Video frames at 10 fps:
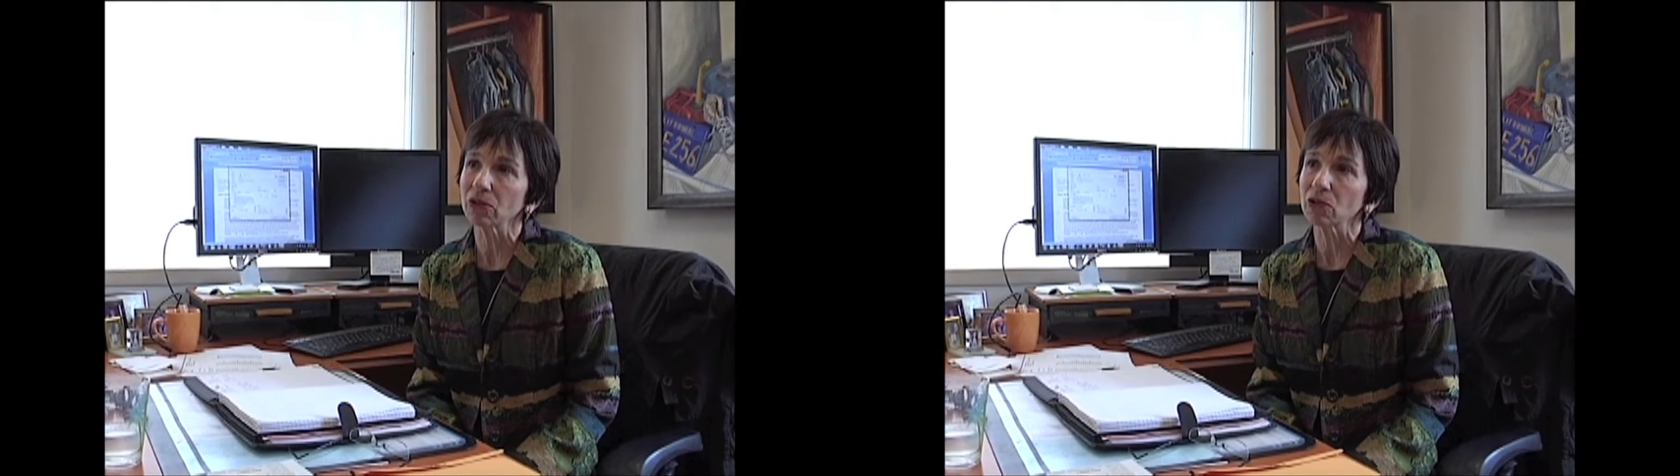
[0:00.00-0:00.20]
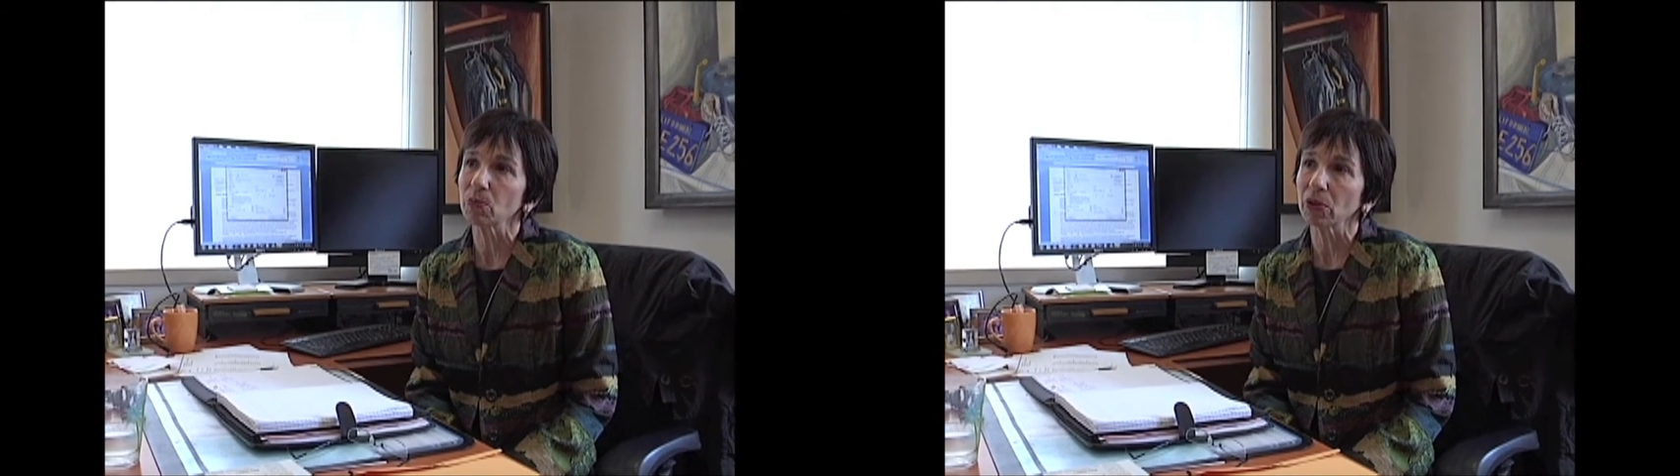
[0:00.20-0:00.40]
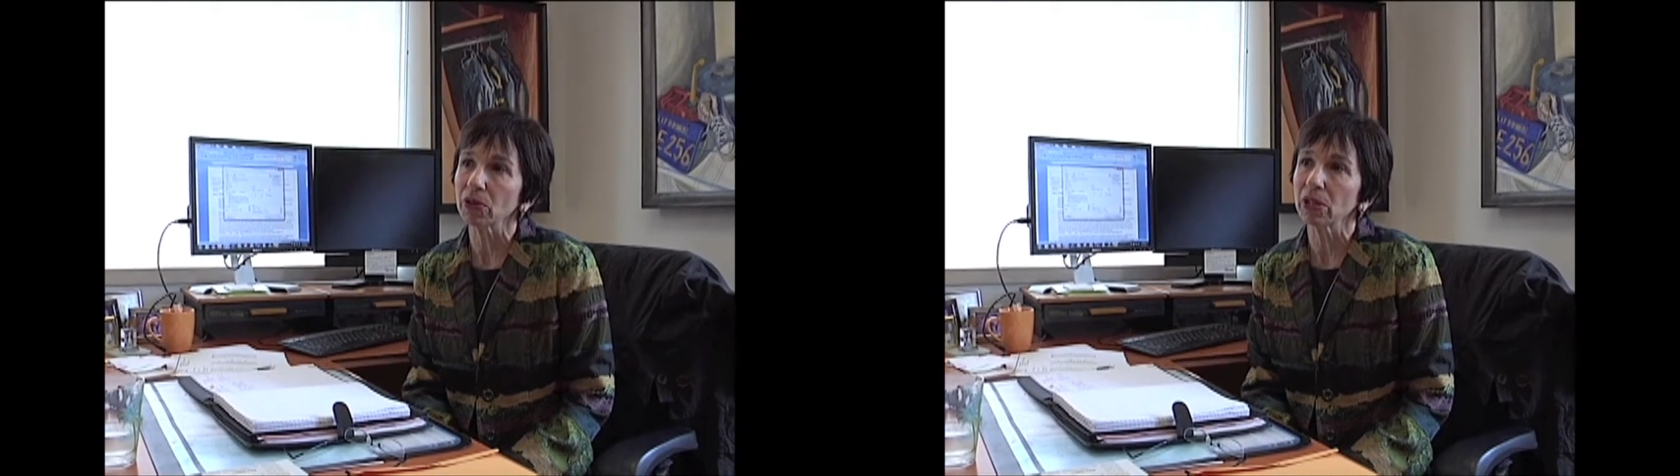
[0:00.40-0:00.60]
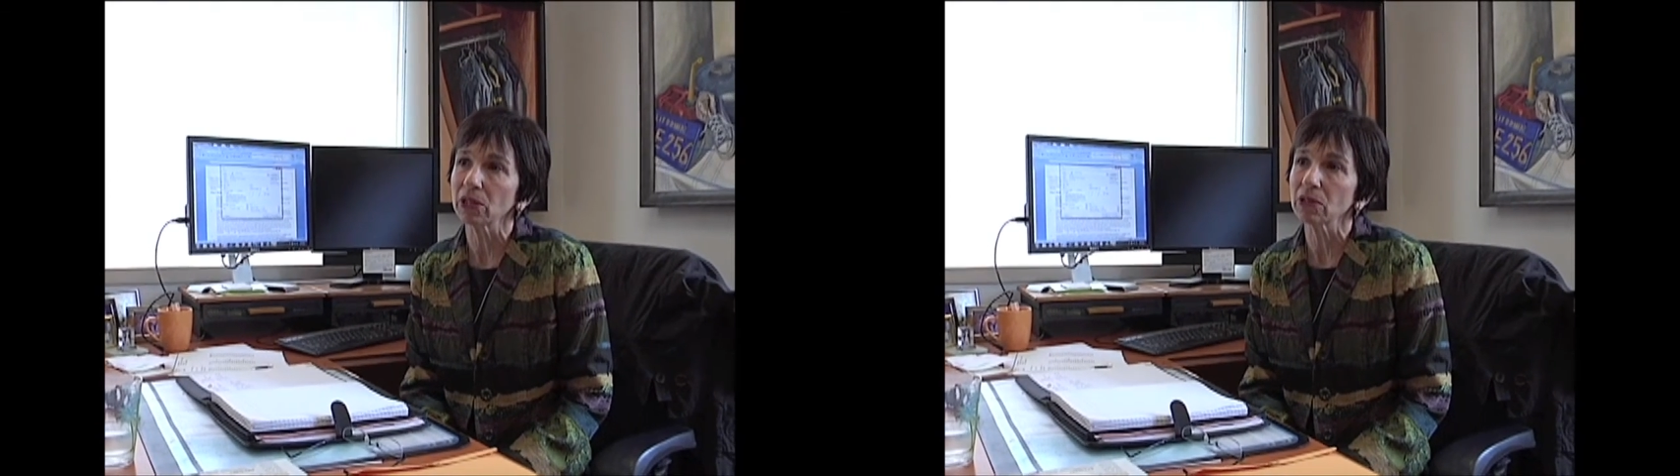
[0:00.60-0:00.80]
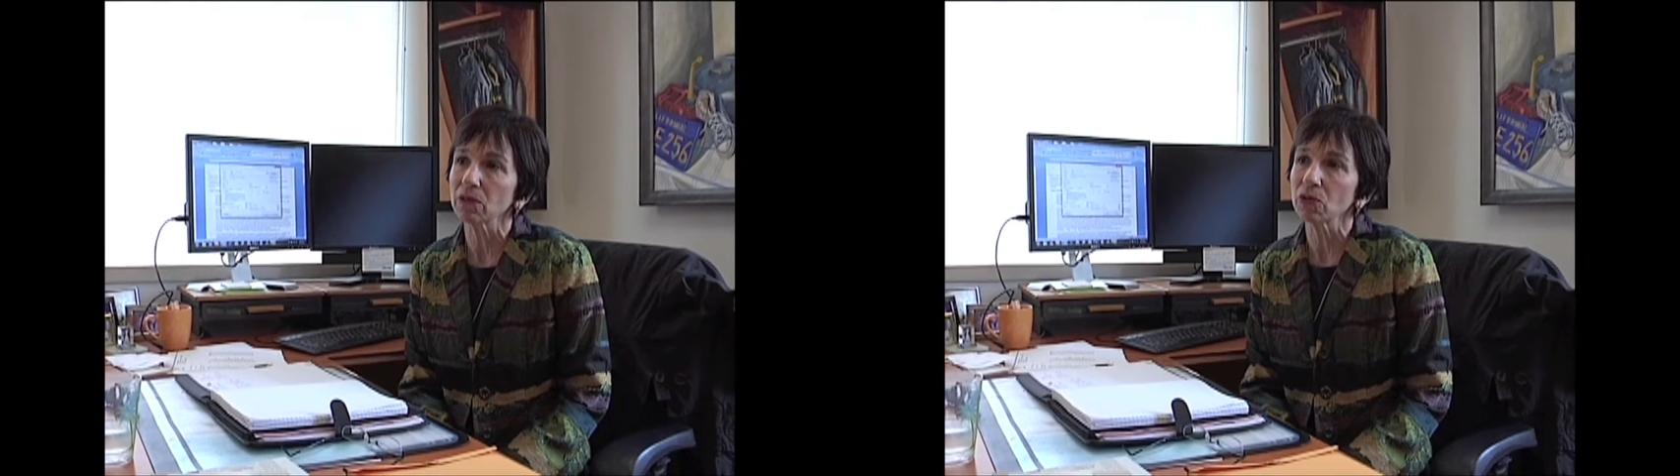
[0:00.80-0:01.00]

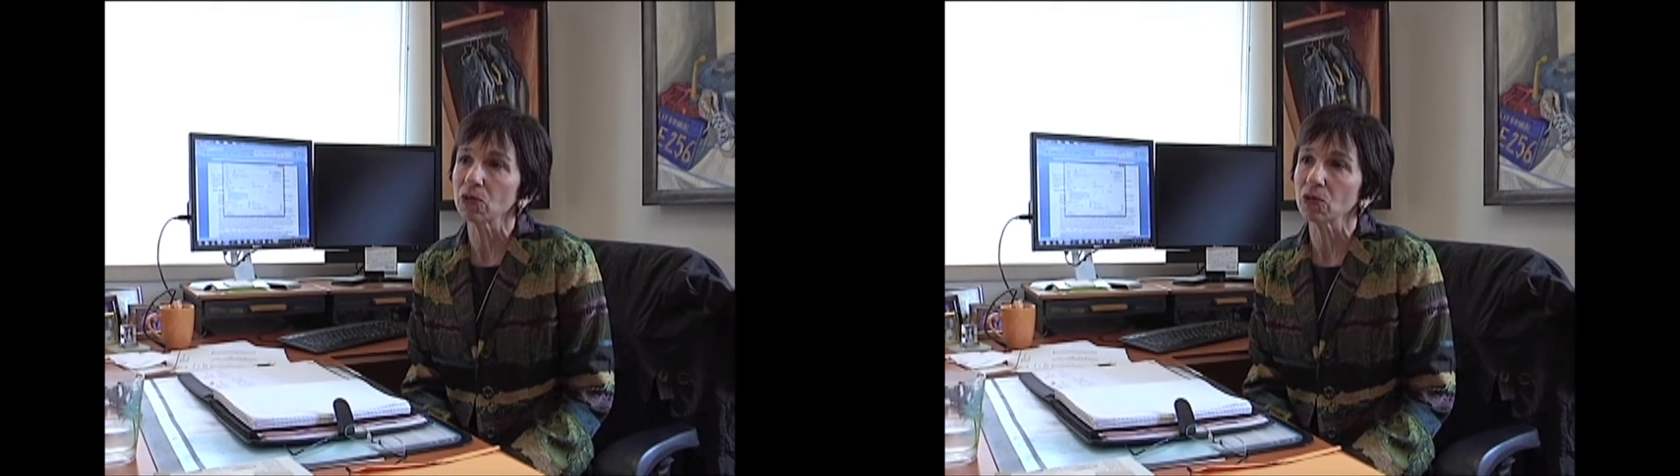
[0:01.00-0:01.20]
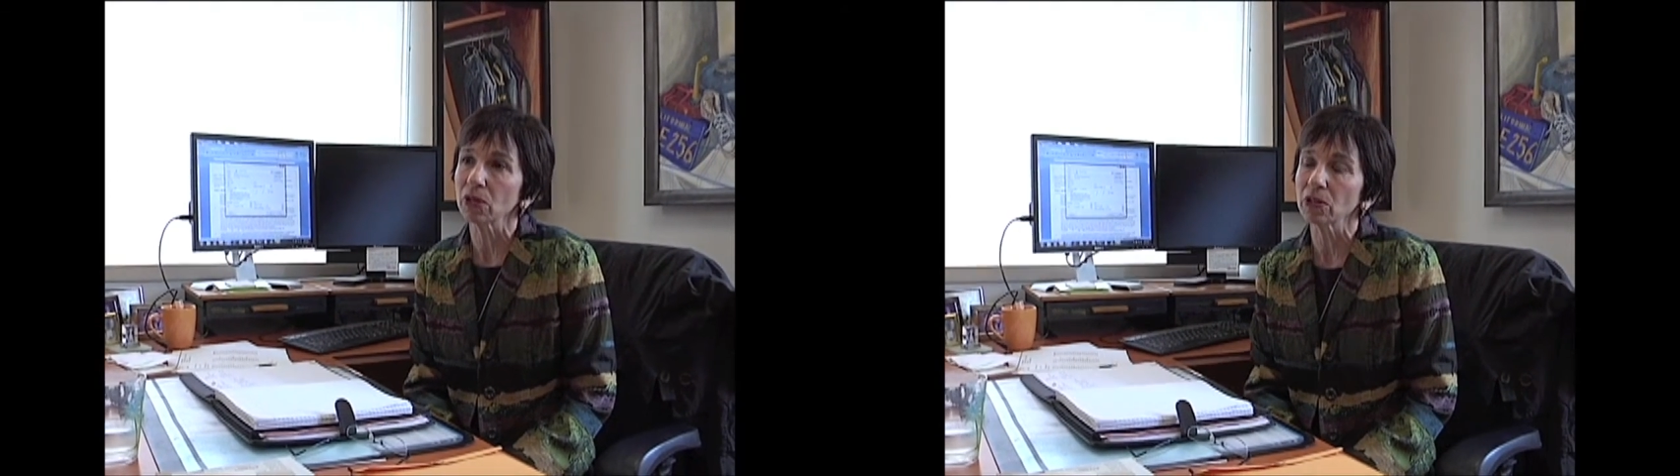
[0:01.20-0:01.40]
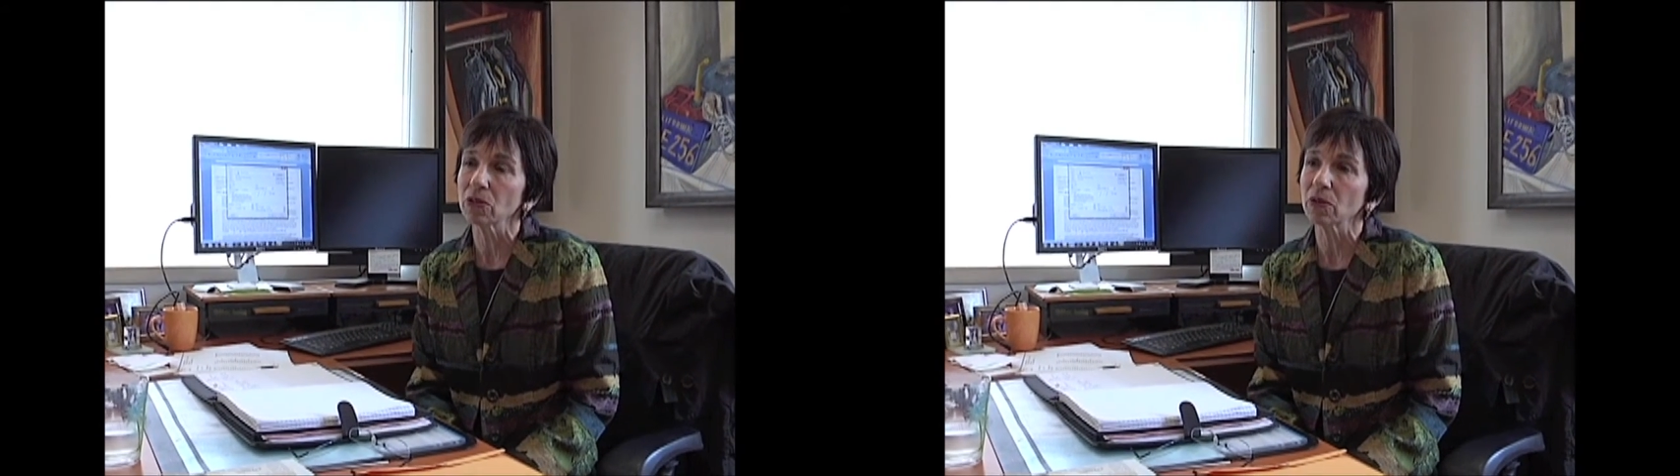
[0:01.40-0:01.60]
experience of students.